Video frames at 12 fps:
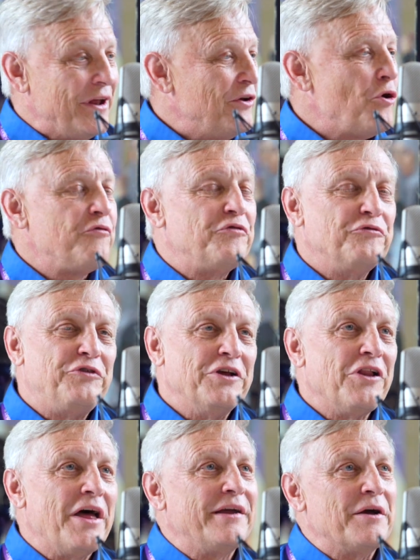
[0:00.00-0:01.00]
I often feel
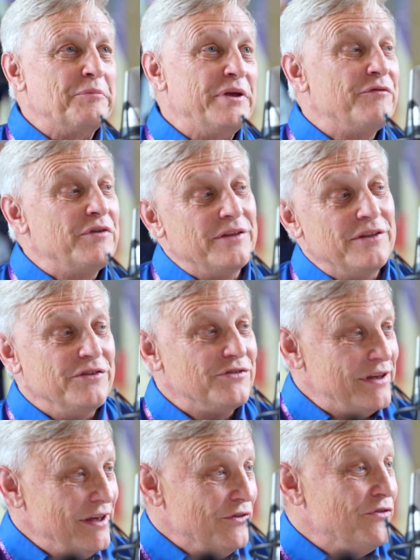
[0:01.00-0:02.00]
like I'm giving these
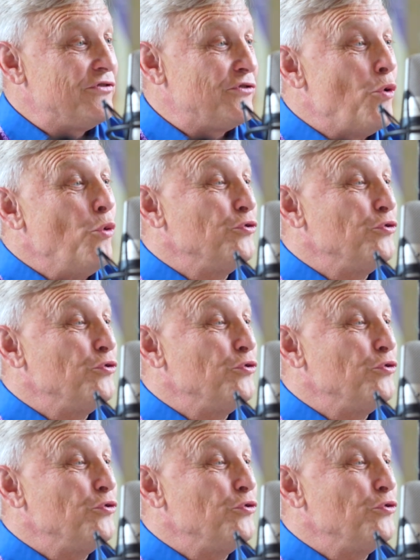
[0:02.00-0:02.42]
kids soul